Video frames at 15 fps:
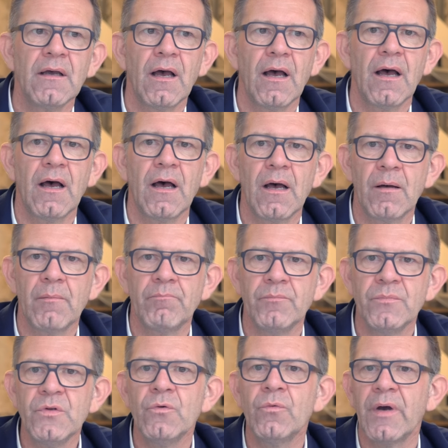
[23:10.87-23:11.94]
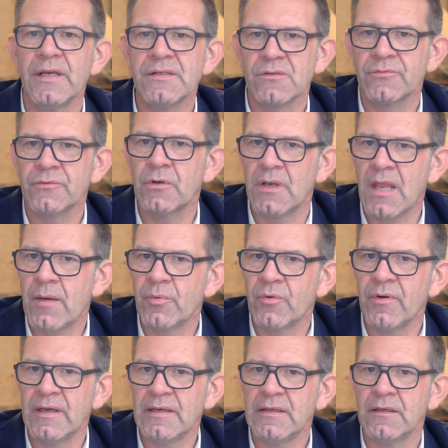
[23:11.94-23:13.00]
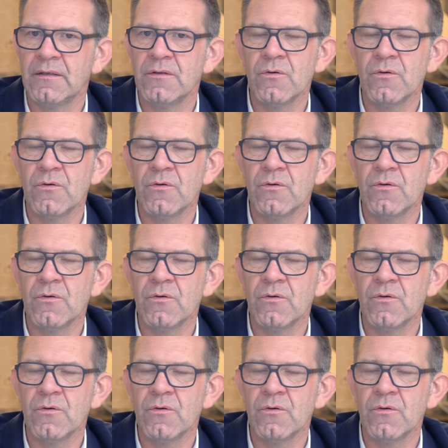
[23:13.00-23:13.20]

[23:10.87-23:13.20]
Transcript: um, new ways of collaborating,